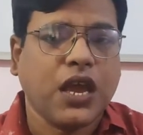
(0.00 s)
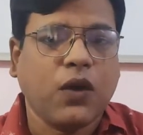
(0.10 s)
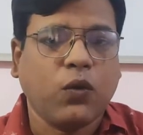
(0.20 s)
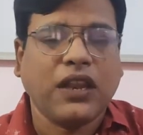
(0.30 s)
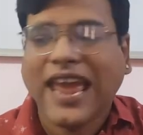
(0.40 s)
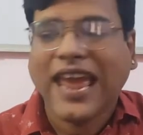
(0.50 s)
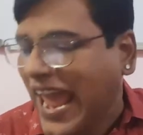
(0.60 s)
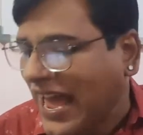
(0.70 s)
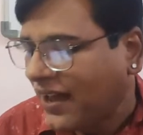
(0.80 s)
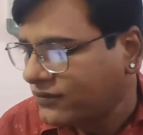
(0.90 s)
will
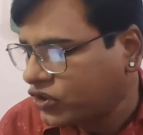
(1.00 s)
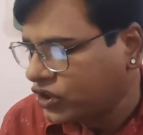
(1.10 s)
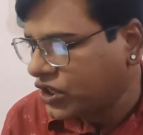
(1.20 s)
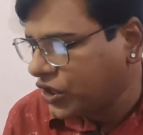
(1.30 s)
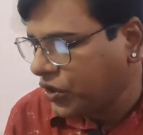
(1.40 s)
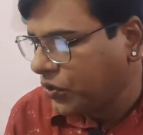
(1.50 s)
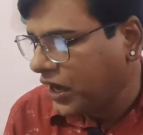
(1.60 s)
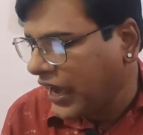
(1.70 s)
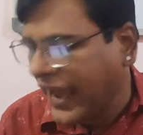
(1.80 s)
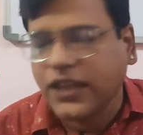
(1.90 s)
have do
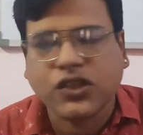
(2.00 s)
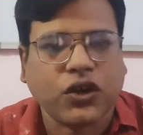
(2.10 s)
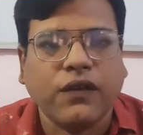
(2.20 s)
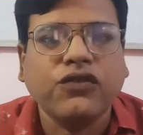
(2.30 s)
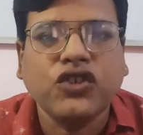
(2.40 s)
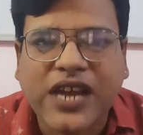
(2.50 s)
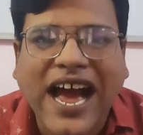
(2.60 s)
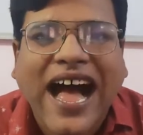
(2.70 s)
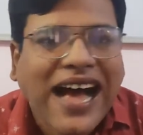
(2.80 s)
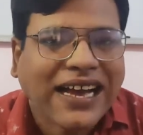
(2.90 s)
instead of
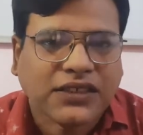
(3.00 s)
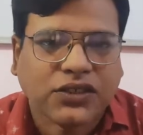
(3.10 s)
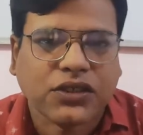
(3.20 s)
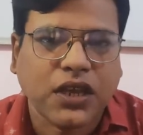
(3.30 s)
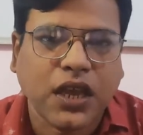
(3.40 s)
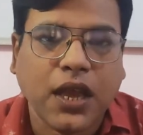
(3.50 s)
does.